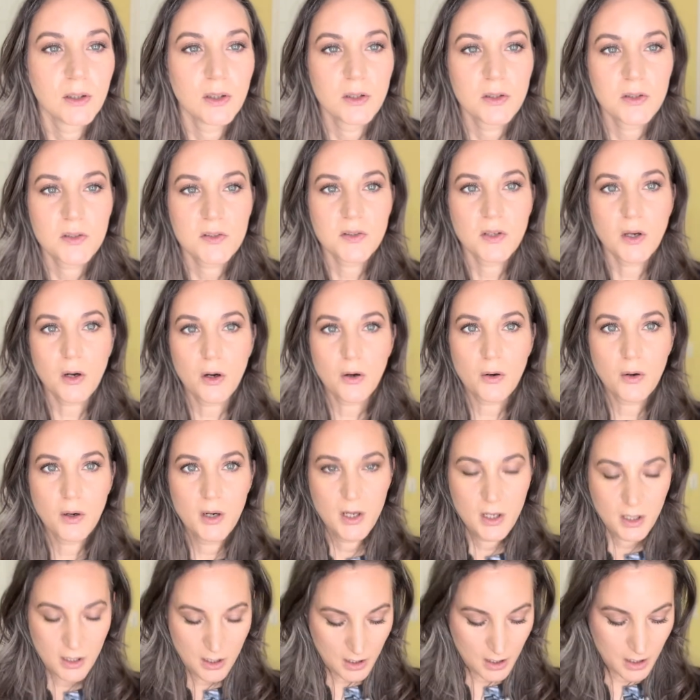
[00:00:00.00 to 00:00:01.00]
So
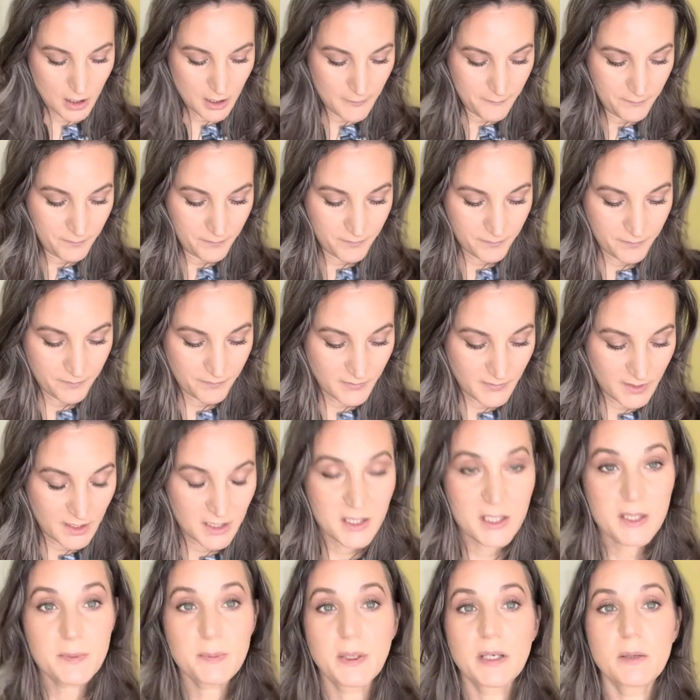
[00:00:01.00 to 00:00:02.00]
this
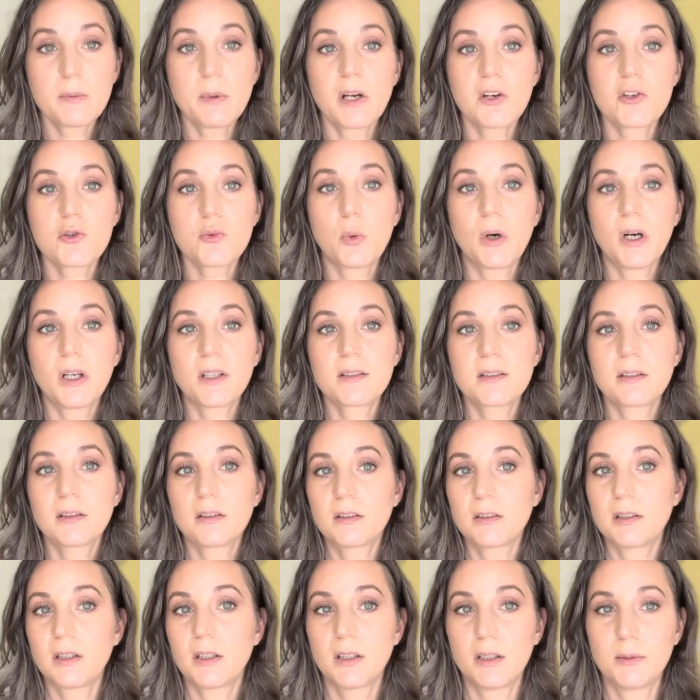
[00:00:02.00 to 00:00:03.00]
is pretty much what
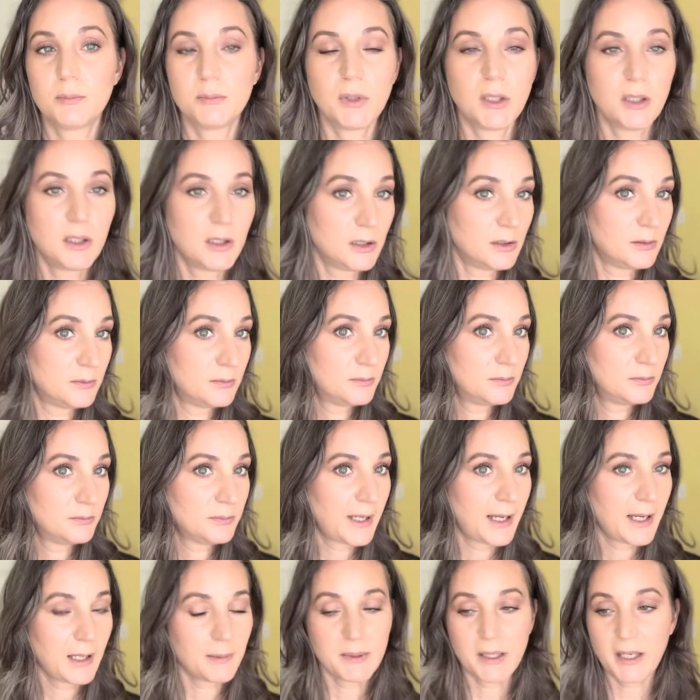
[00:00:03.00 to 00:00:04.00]
the
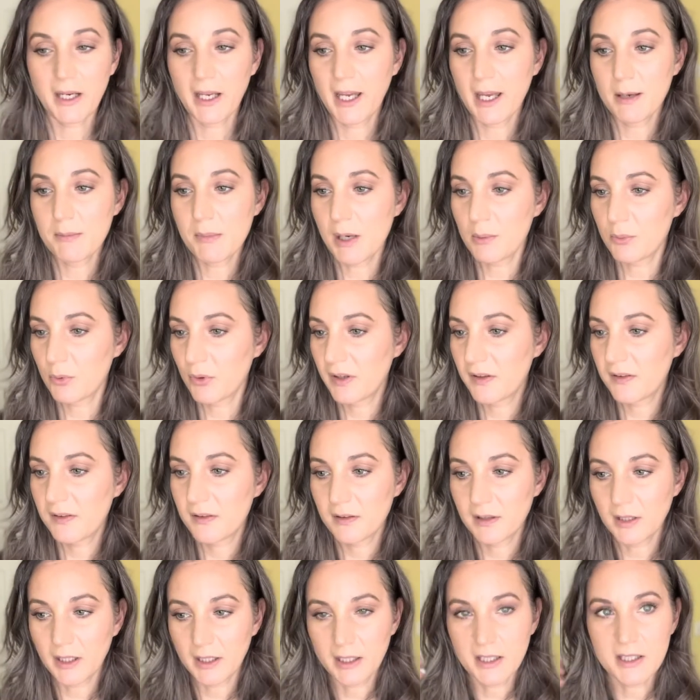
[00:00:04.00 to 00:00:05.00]
makeup that I came up with,
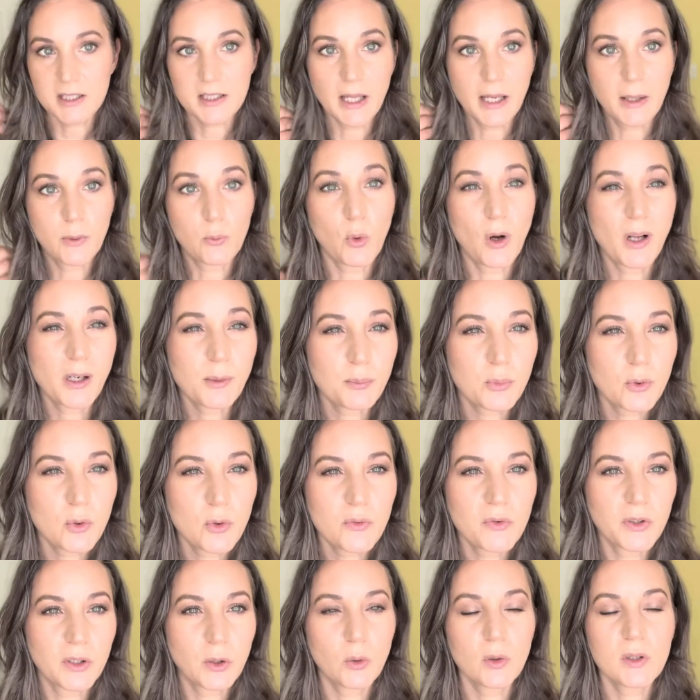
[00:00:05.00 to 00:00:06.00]
that is like
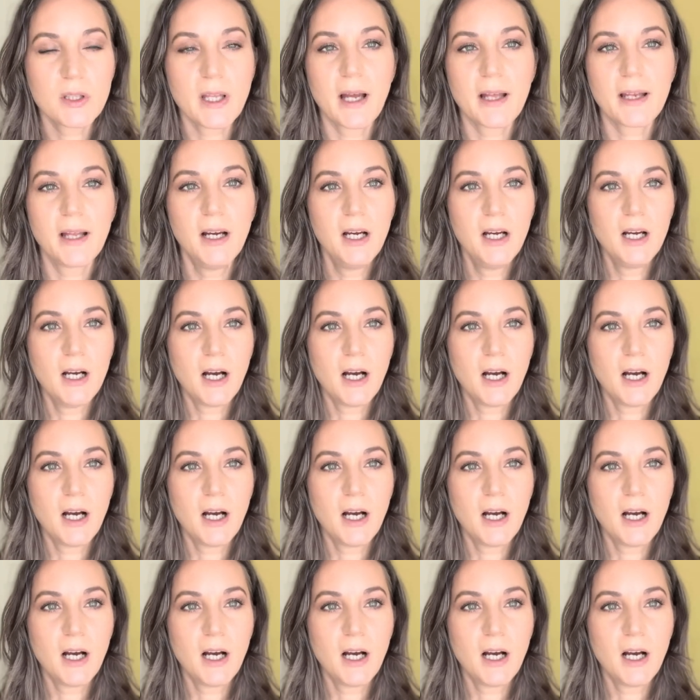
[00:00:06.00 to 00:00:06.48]
waterproof and all that.